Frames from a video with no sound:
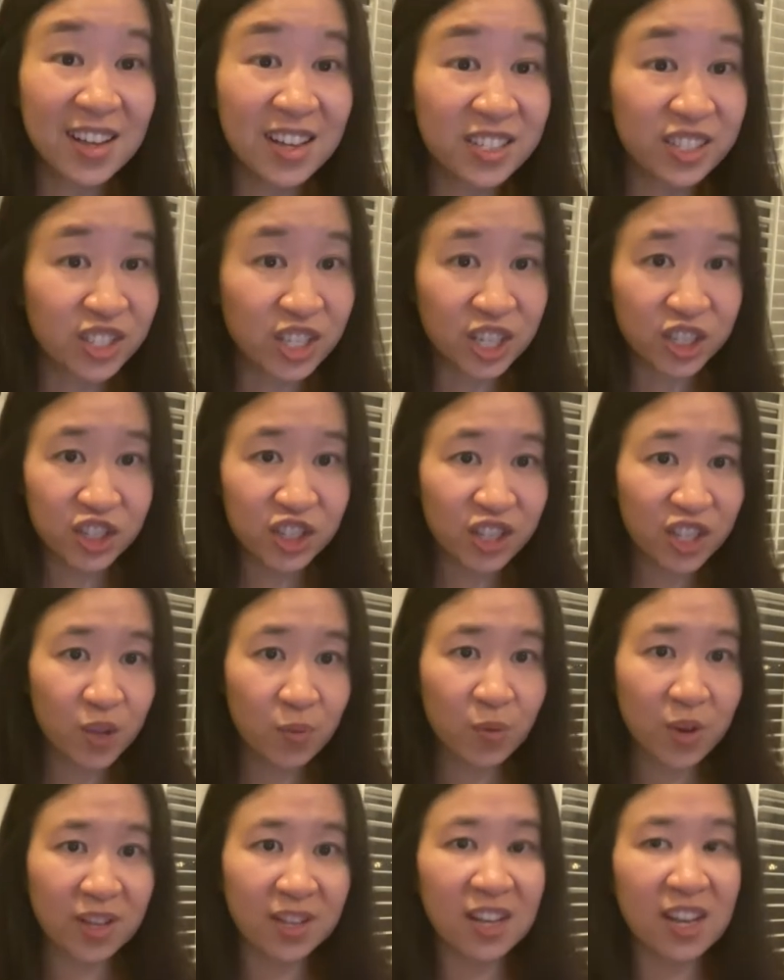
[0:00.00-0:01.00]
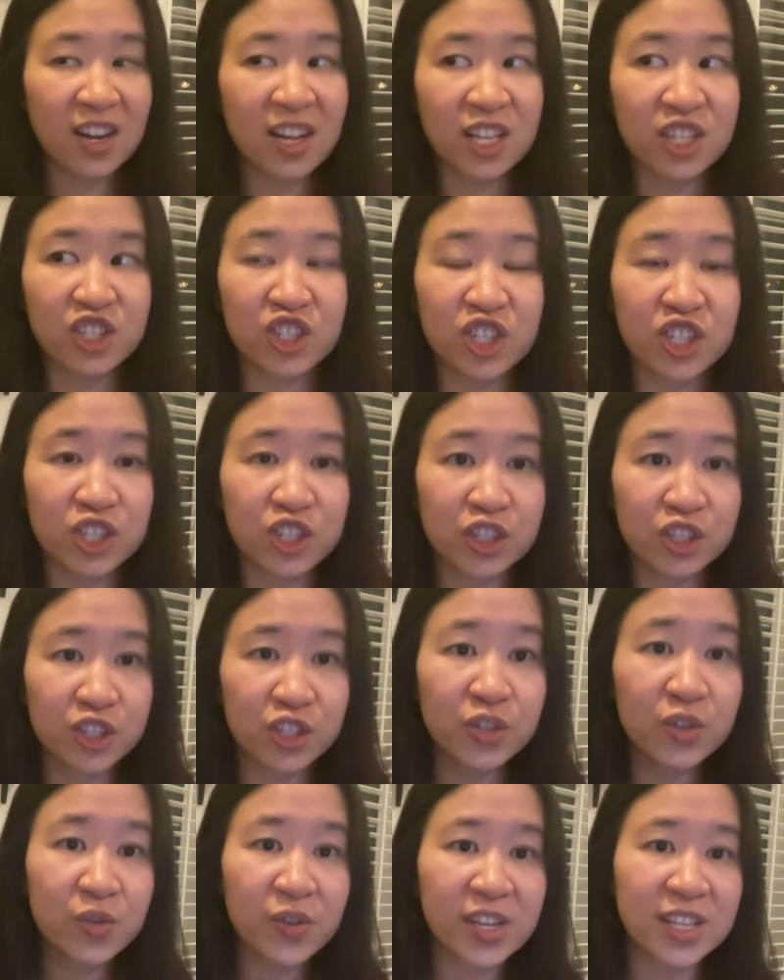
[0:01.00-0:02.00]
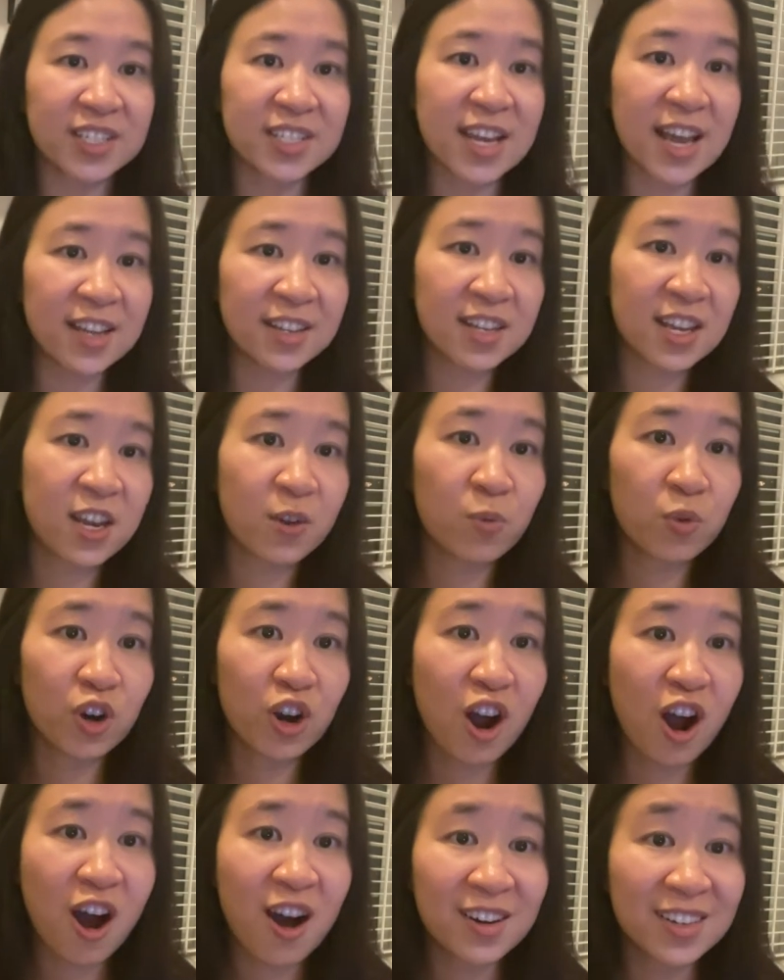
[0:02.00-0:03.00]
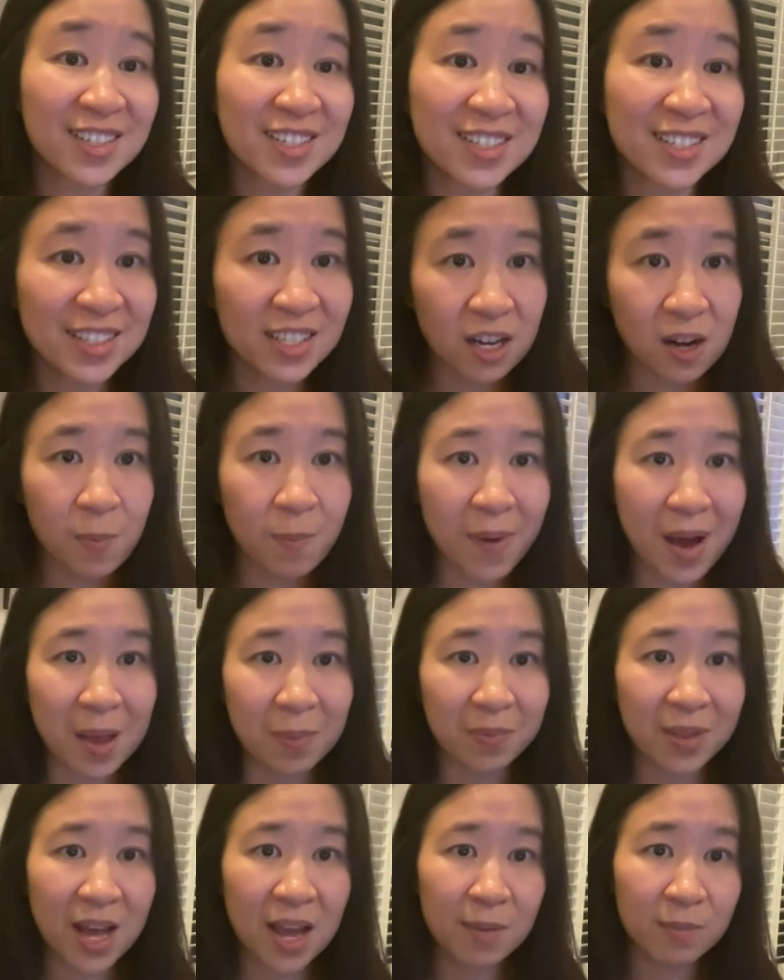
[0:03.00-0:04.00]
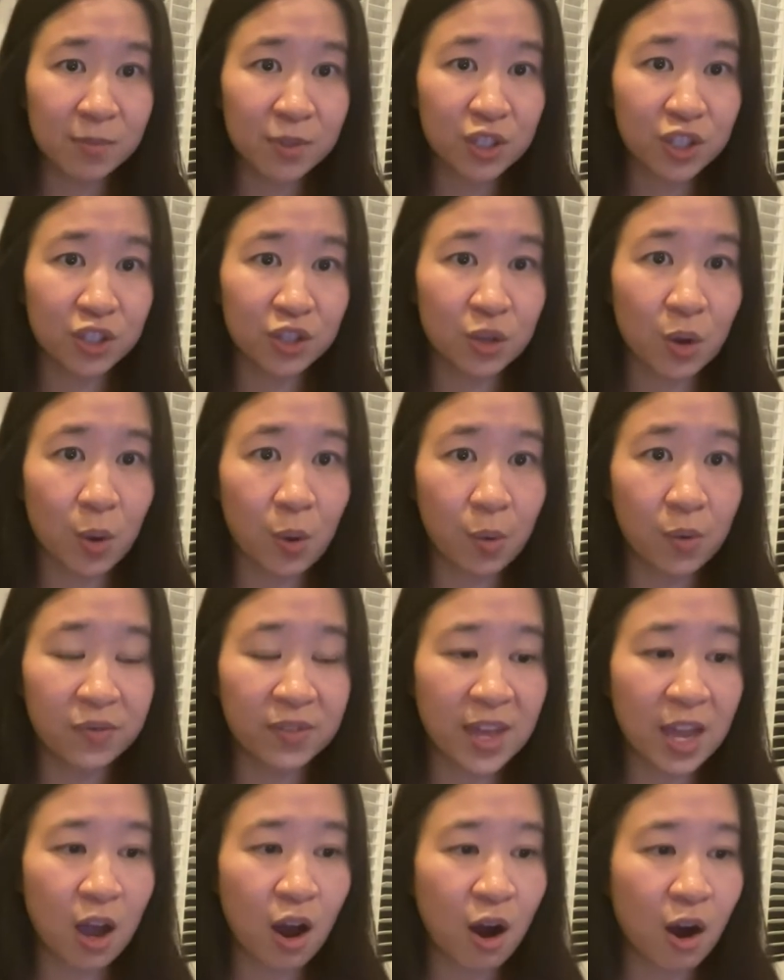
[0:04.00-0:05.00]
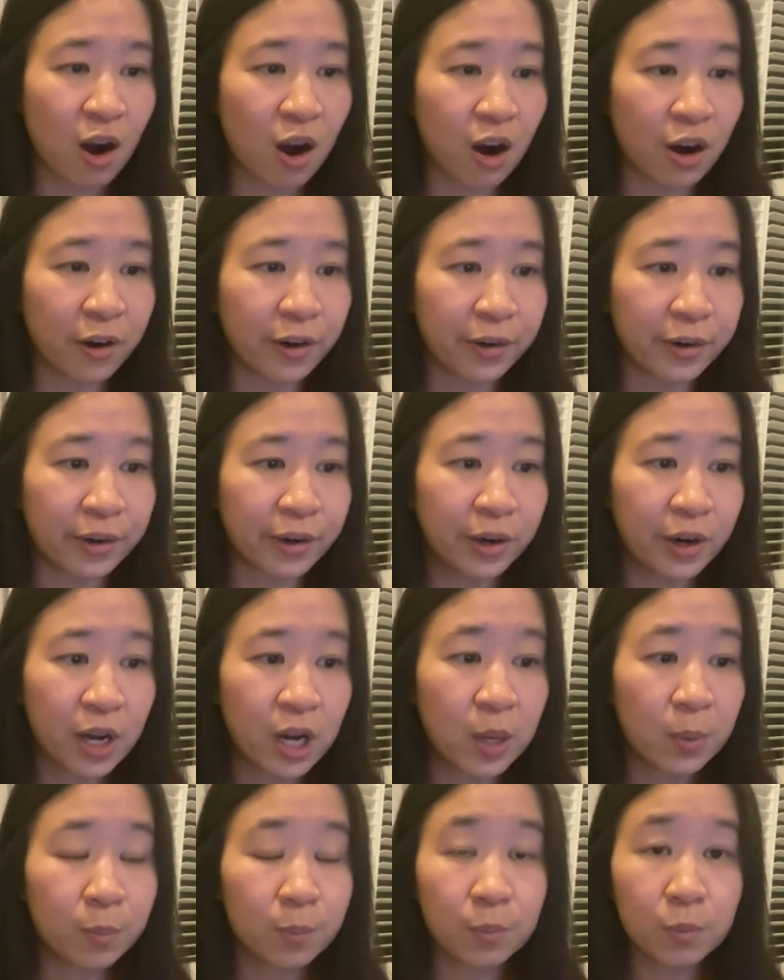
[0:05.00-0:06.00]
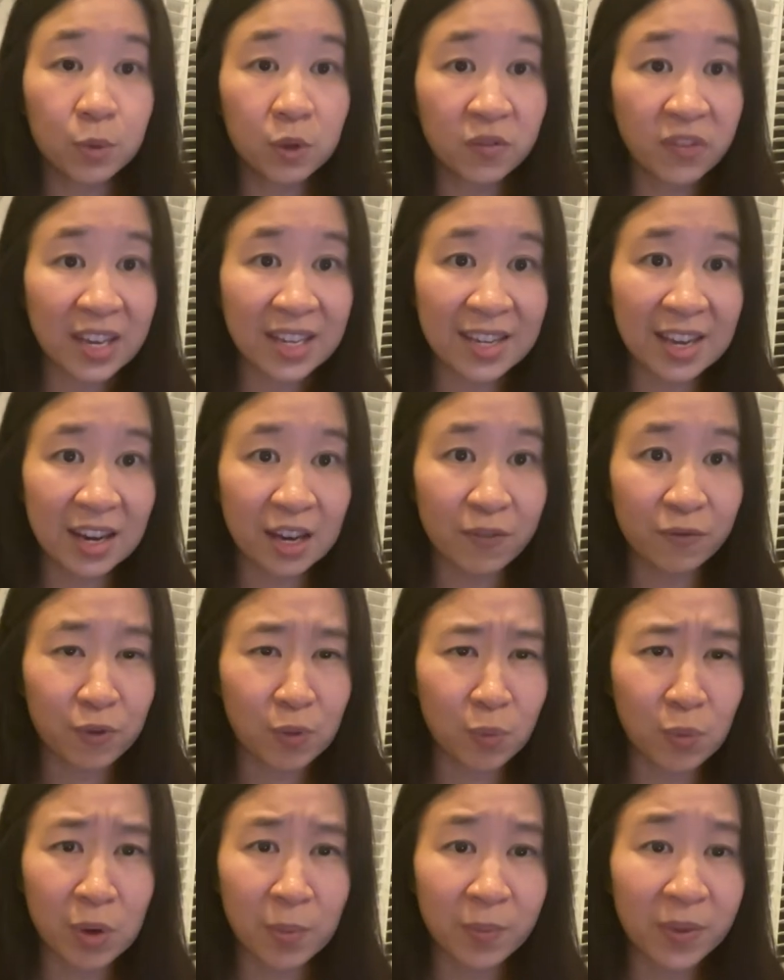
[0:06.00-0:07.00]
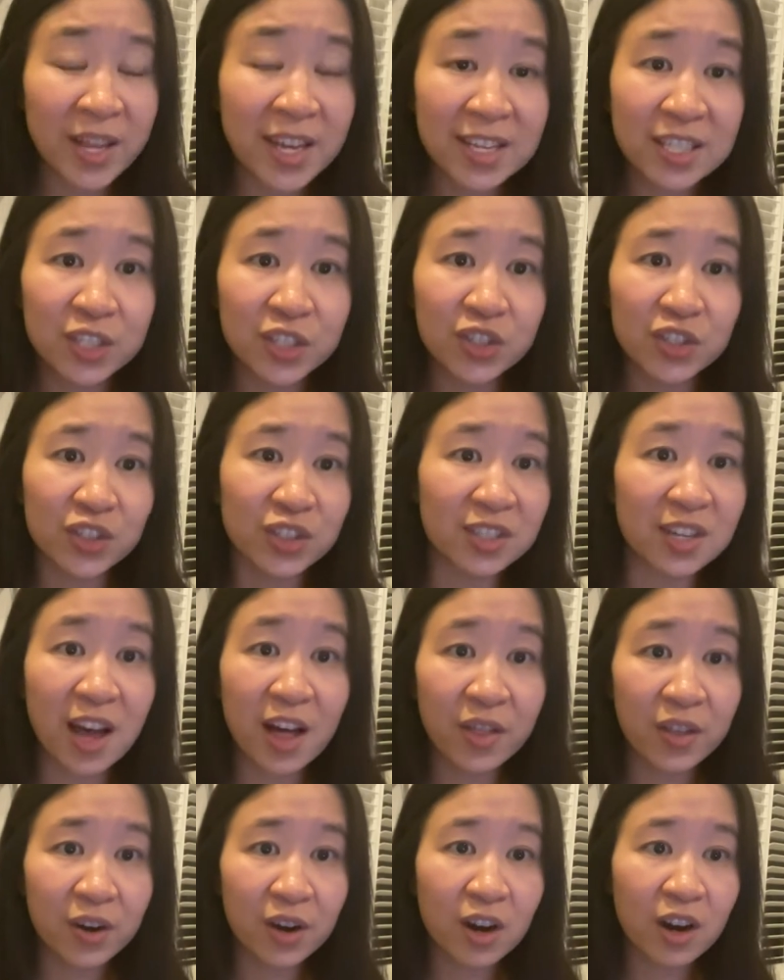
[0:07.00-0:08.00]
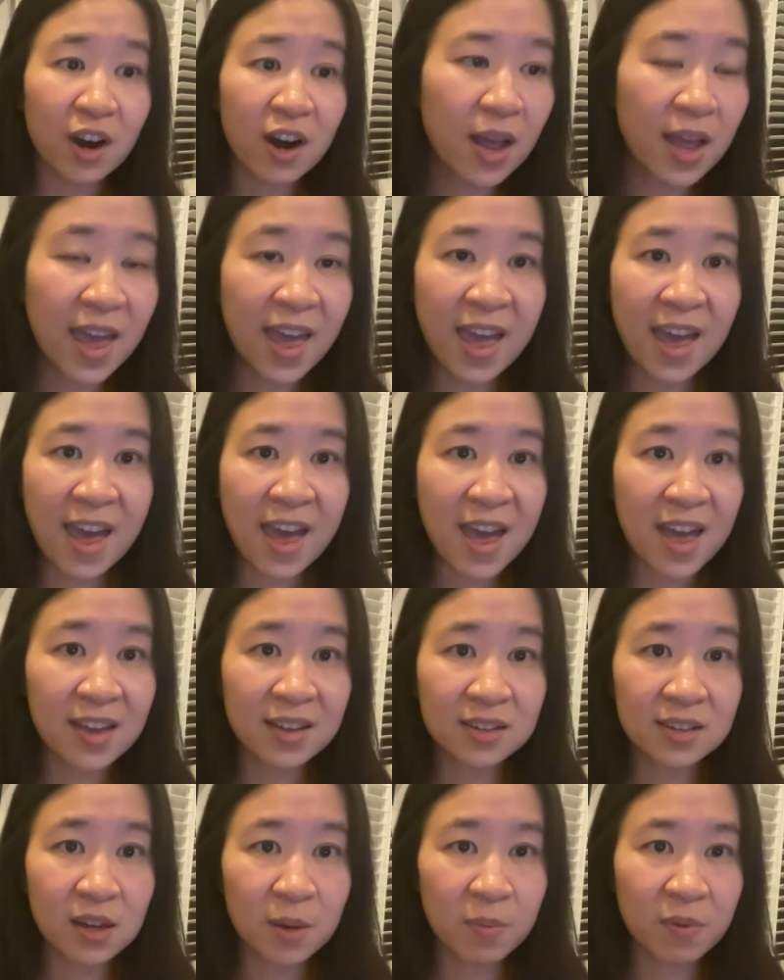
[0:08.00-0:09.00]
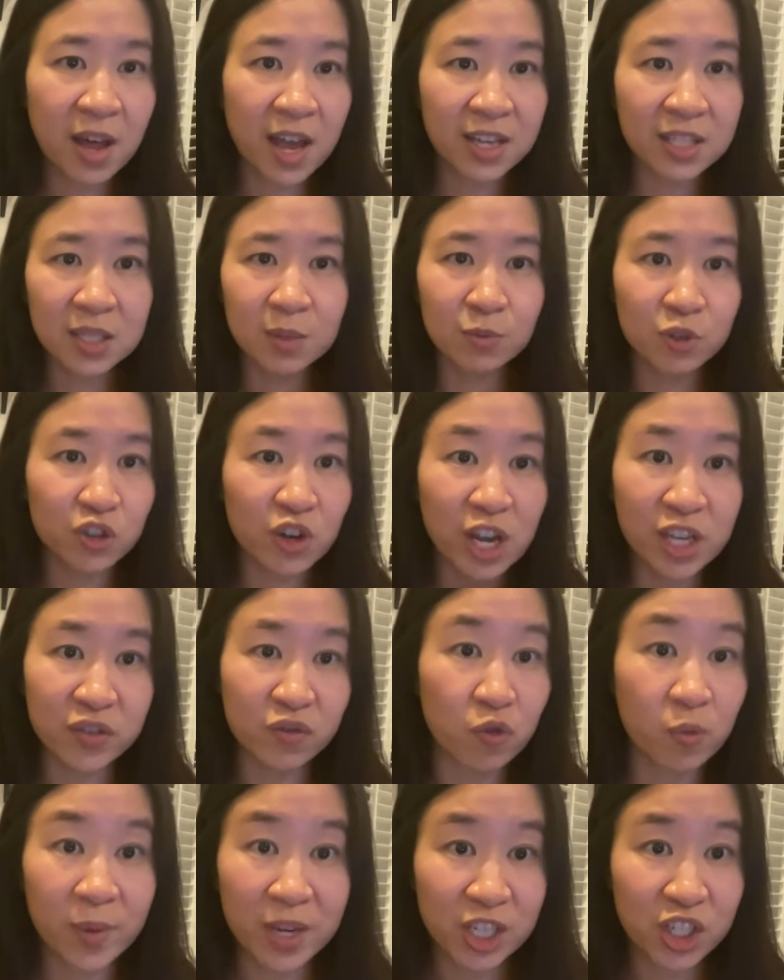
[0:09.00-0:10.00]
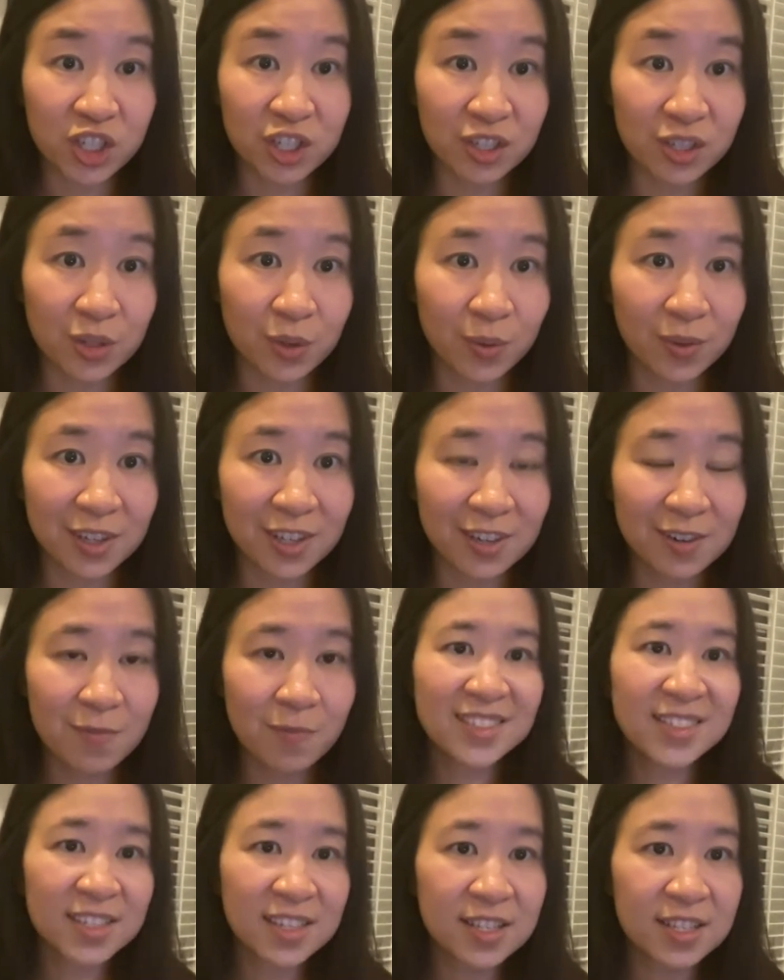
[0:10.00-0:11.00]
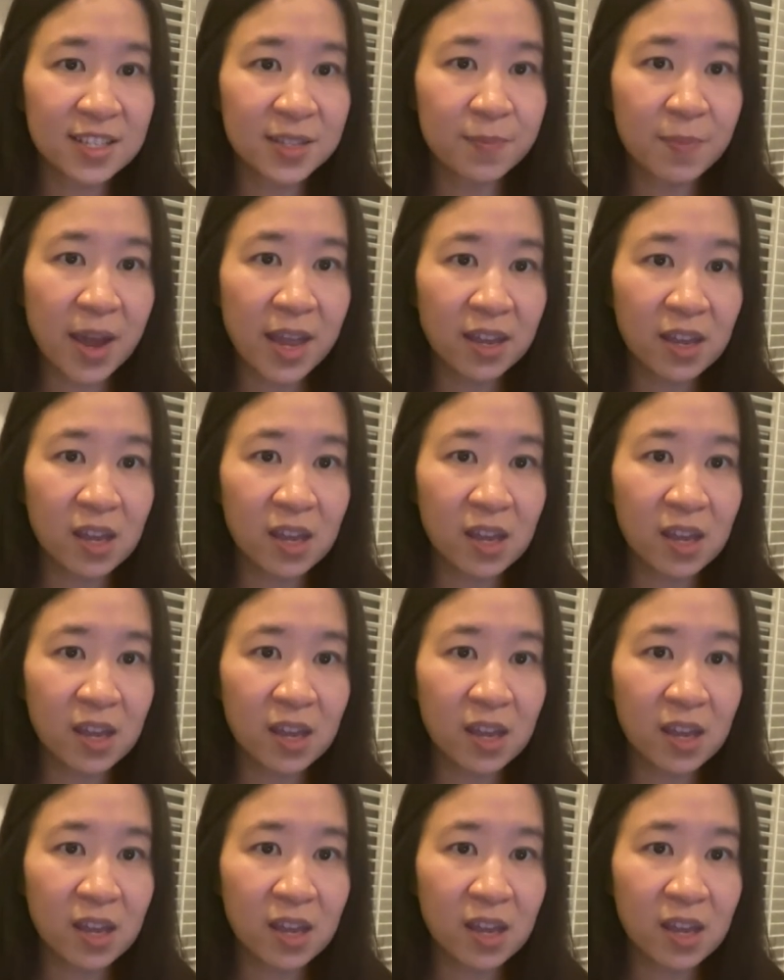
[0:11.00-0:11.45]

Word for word: Essentially what data engineers do is that they work on ETL pipeline. So they are moving data from one place to another and applying some transformation to it. Since my